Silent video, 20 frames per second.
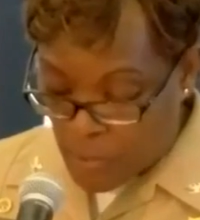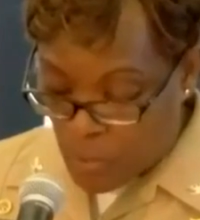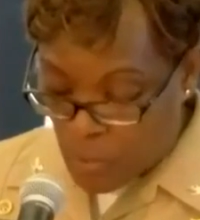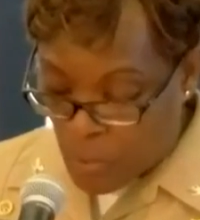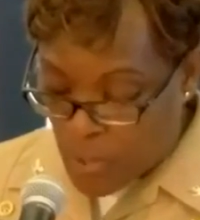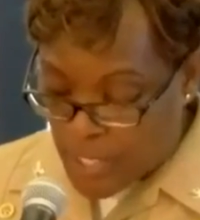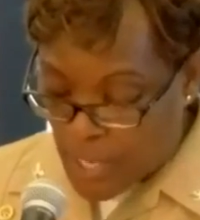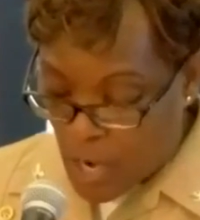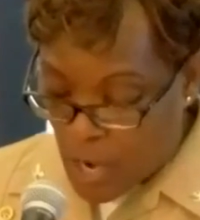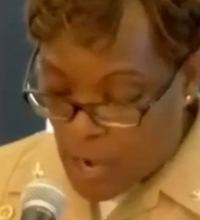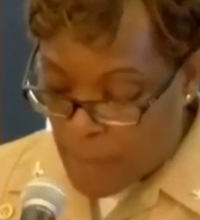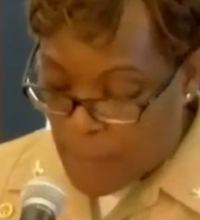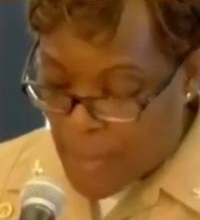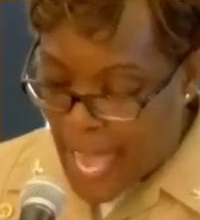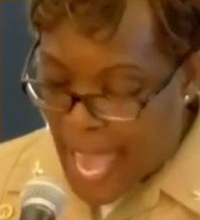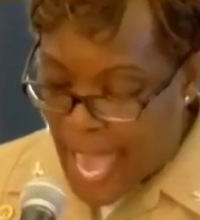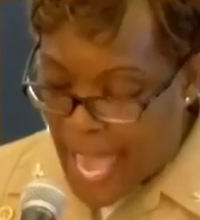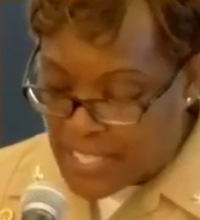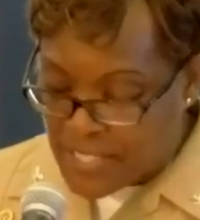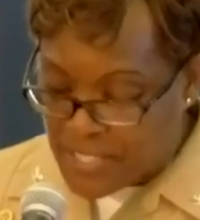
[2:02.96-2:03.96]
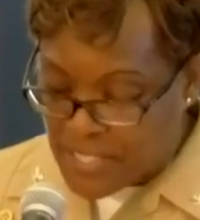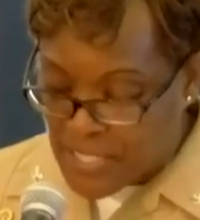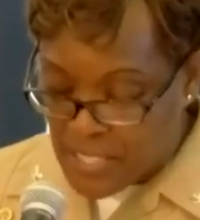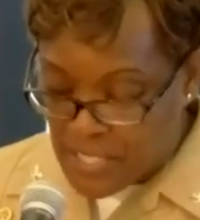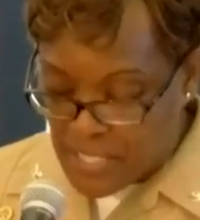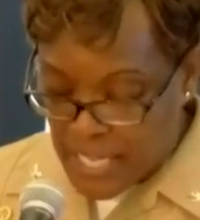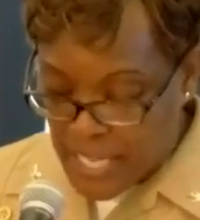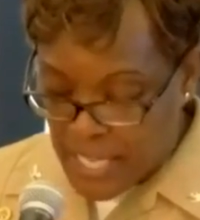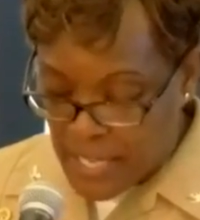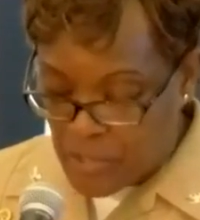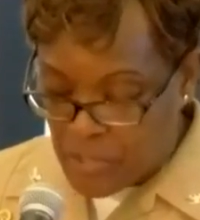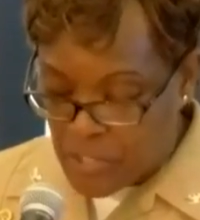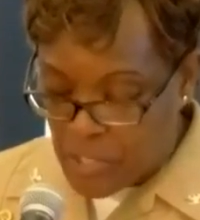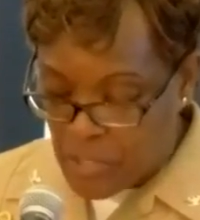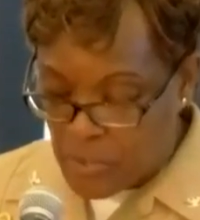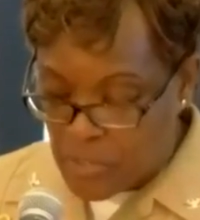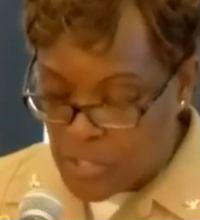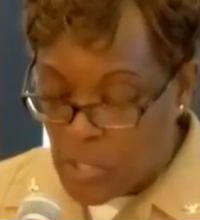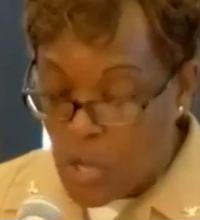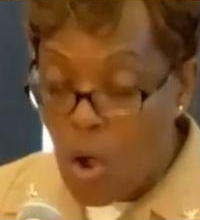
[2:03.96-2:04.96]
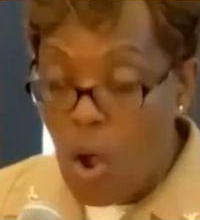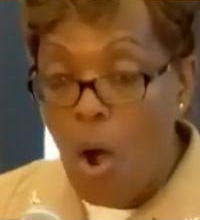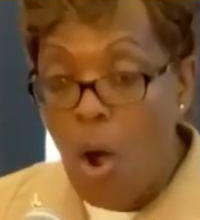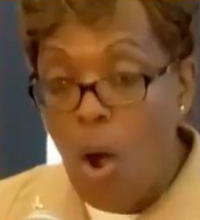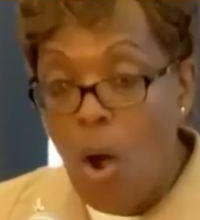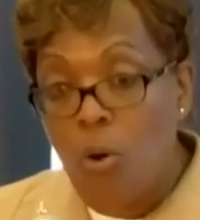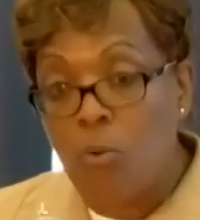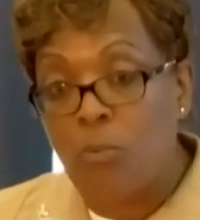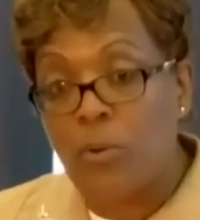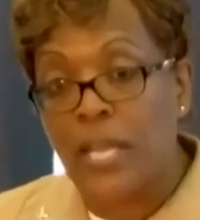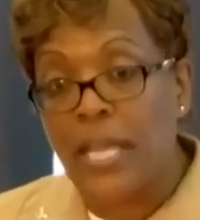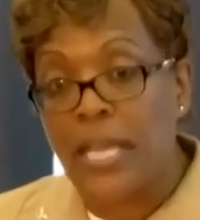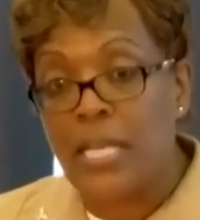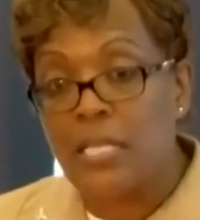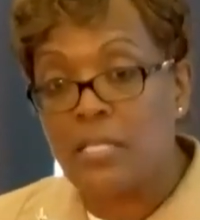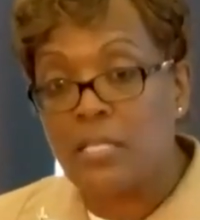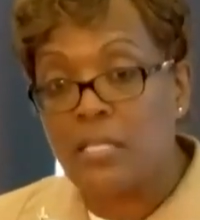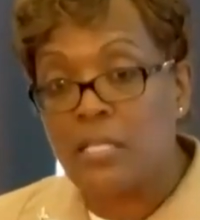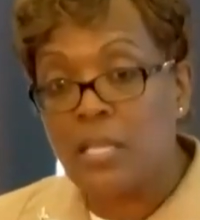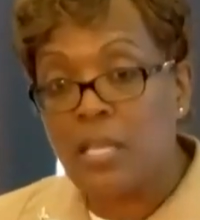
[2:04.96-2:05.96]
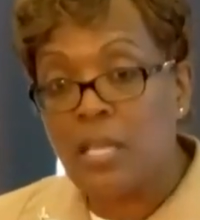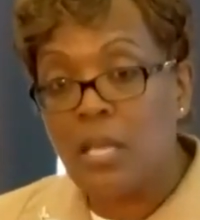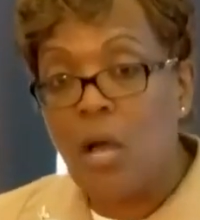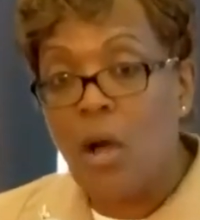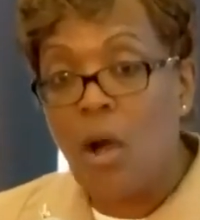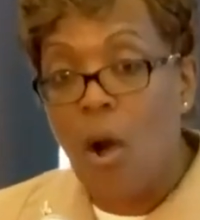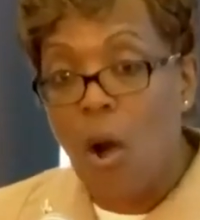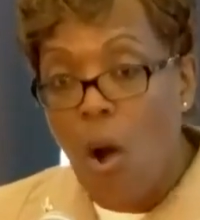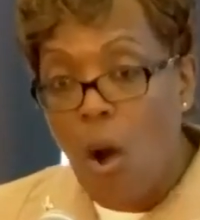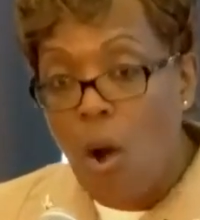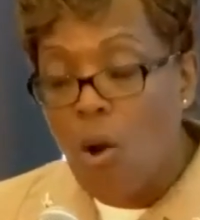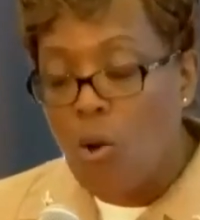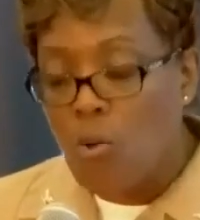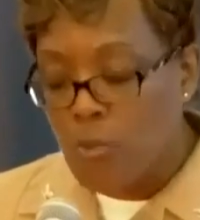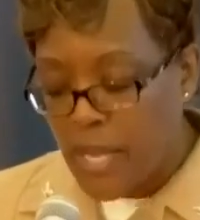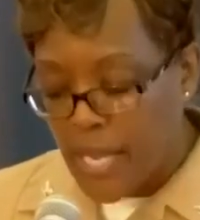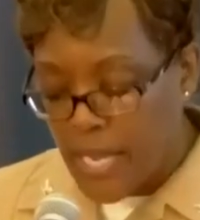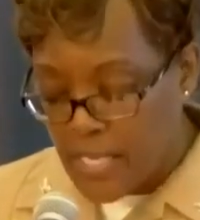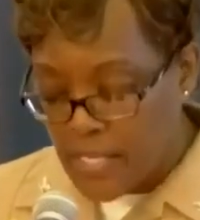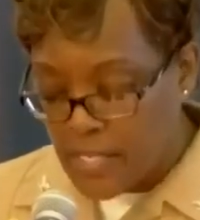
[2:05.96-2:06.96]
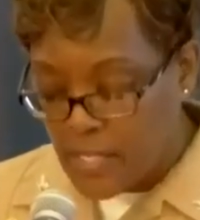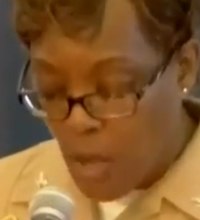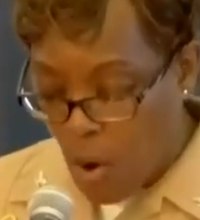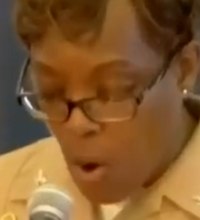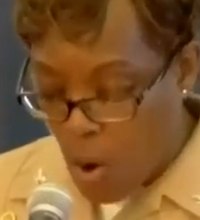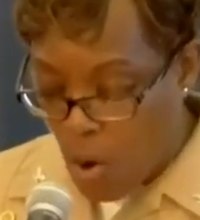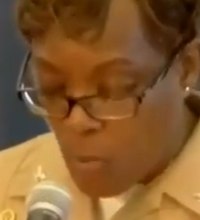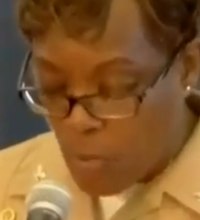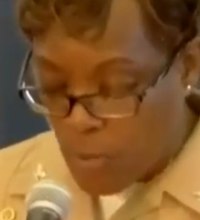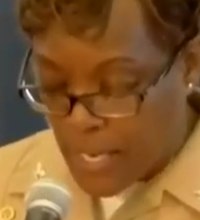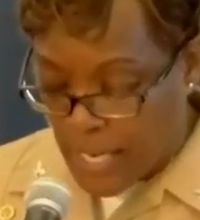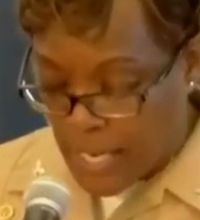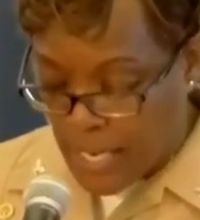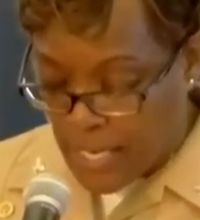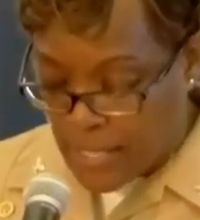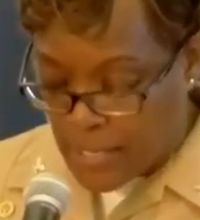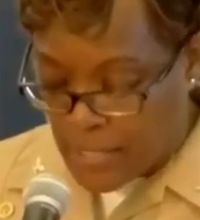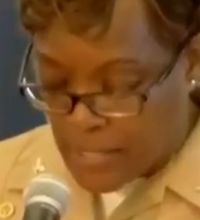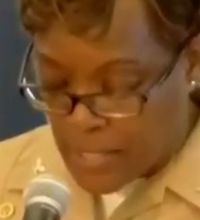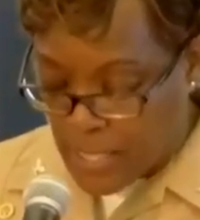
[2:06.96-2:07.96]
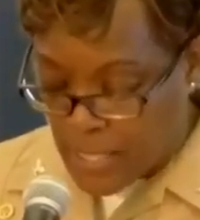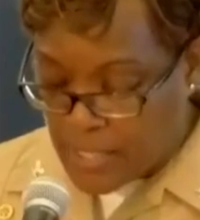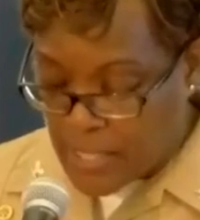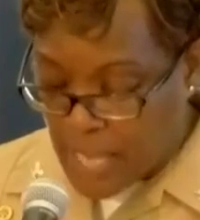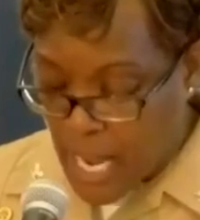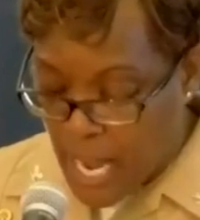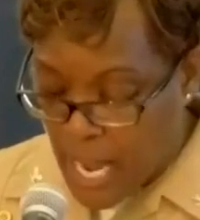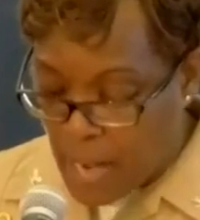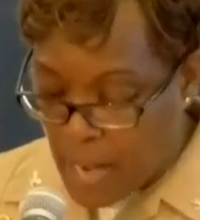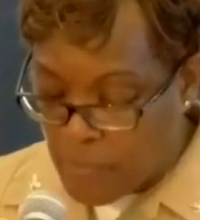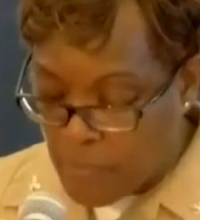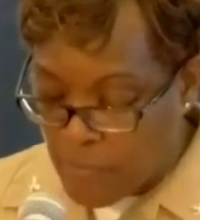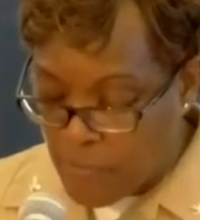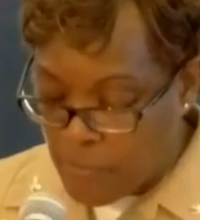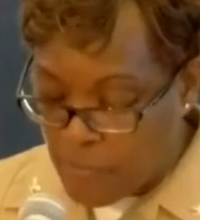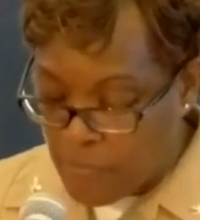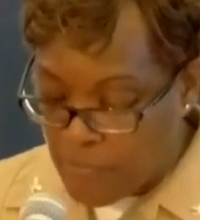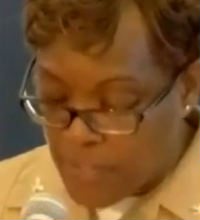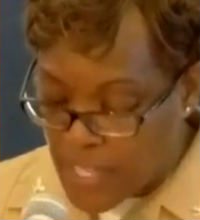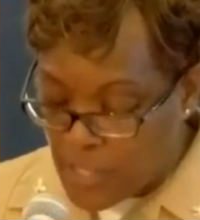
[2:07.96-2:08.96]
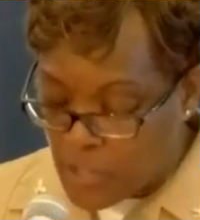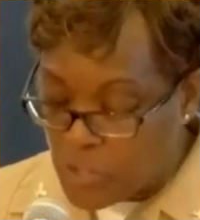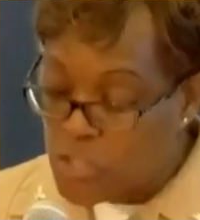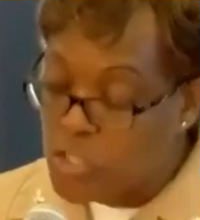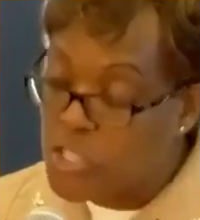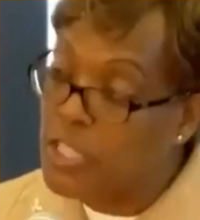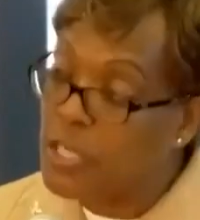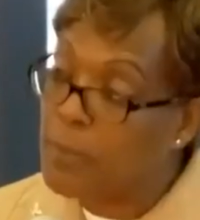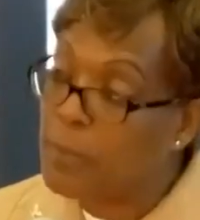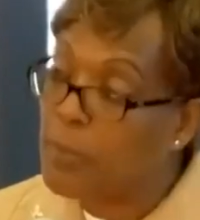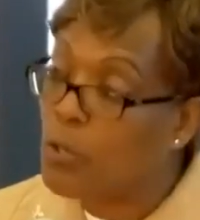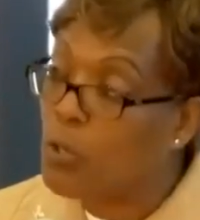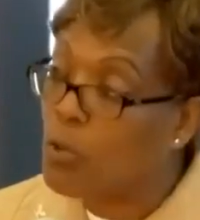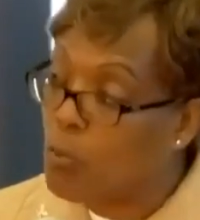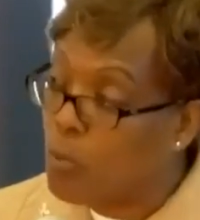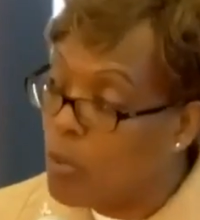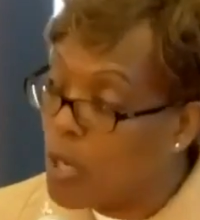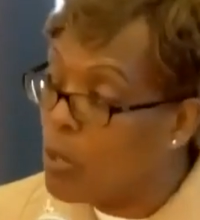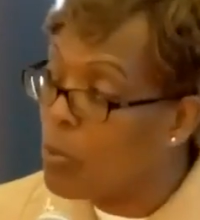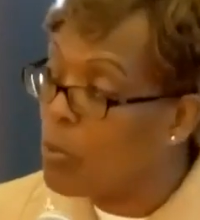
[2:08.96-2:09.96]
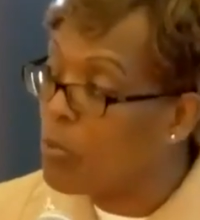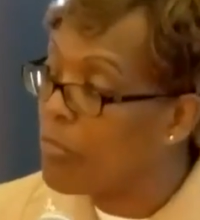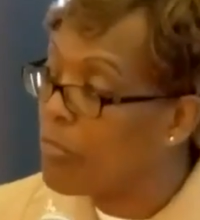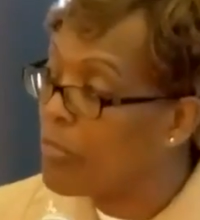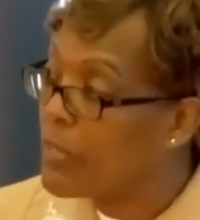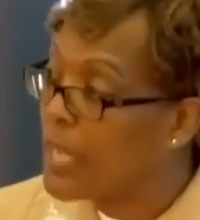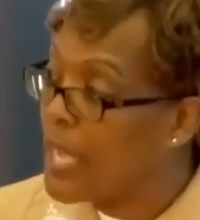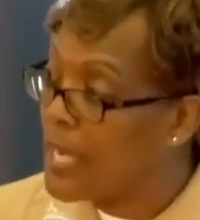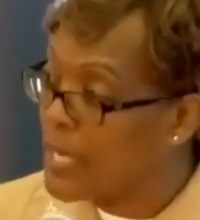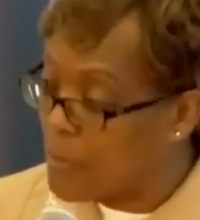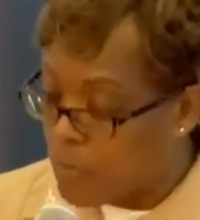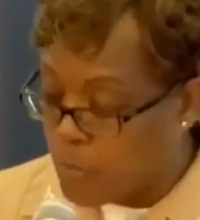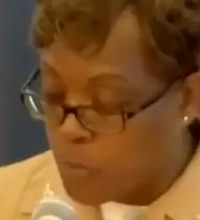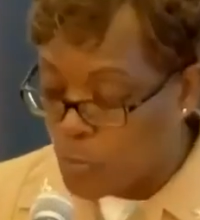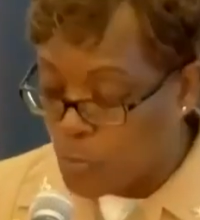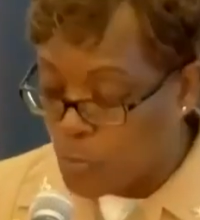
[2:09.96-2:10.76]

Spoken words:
matter what our past entails, there is always, always, always time for fellowship, growth, and